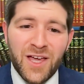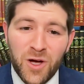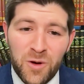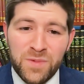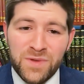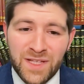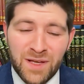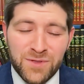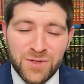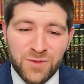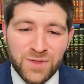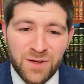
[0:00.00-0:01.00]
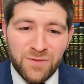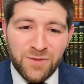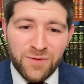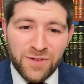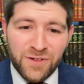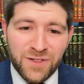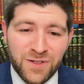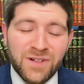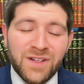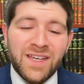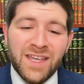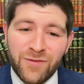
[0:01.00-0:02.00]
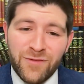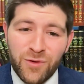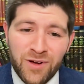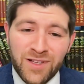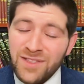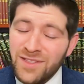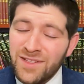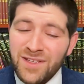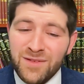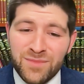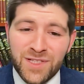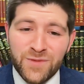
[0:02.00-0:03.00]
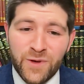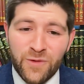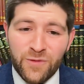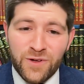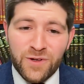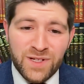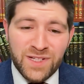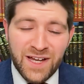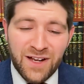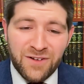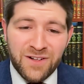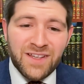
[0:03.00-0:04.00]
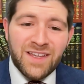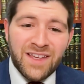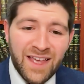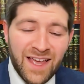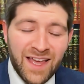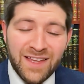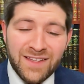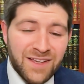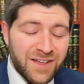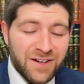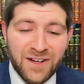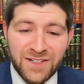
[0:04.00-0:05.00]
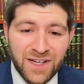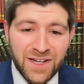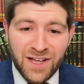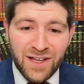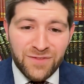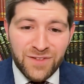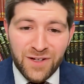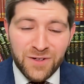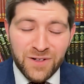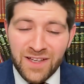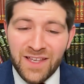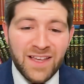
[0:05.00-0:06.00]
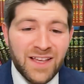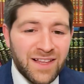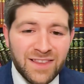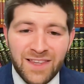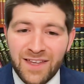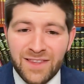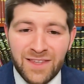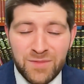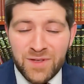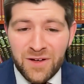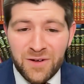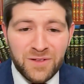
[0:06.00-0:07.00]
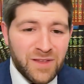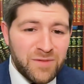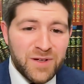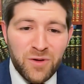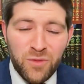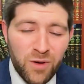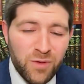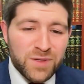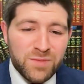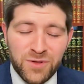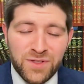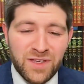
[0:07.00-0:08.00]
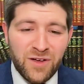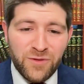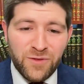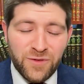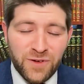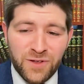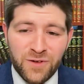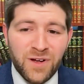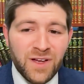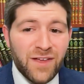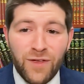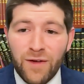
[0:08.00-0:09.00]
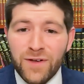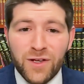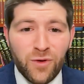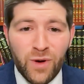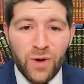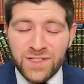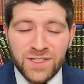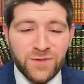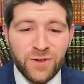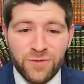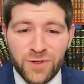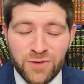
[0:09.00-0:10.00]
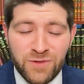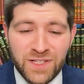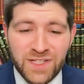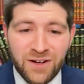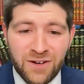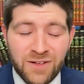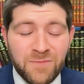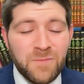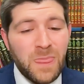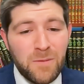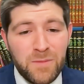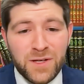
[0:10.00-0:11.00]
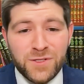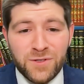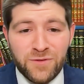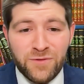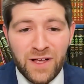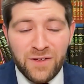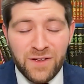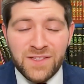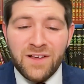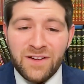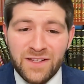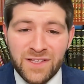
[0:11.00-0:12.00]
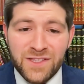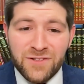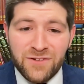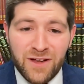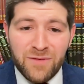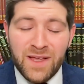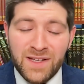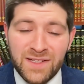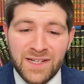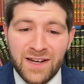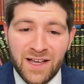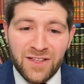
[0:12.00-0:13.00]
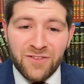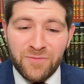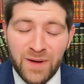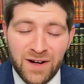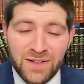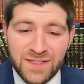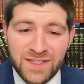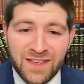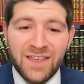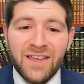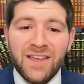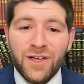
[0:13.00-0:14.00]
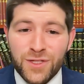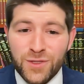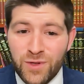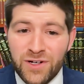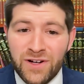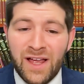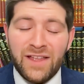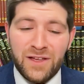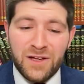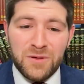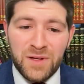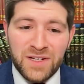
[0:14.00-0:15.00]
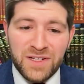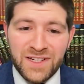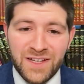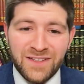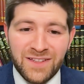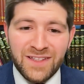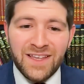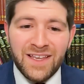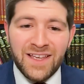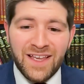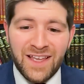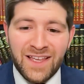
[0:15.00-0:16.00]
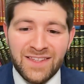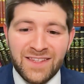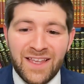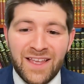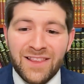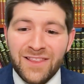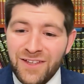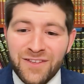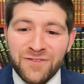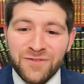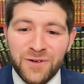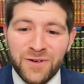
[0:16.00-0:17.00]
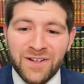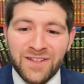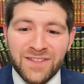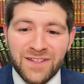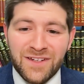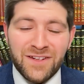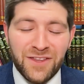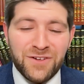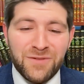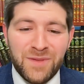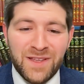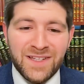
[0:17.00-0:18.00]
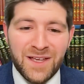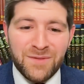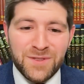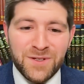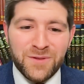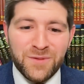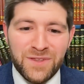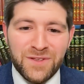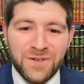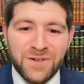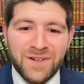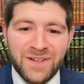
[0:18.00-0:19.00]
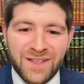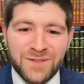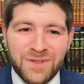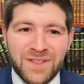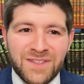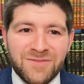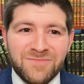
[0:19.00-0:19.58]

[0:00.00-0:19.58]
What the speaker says: I hope this episode was helpful for you. If it was, please feel free to reach out at yair@genoff.org. Let me know. Let me know what was most helpful for you. If you have any questions, feel free to reach out. Make sure to follow us on Instagram at @GenOffParenting, Twitter at Yair Menchel, and looking forward to another amazing episode with you next week.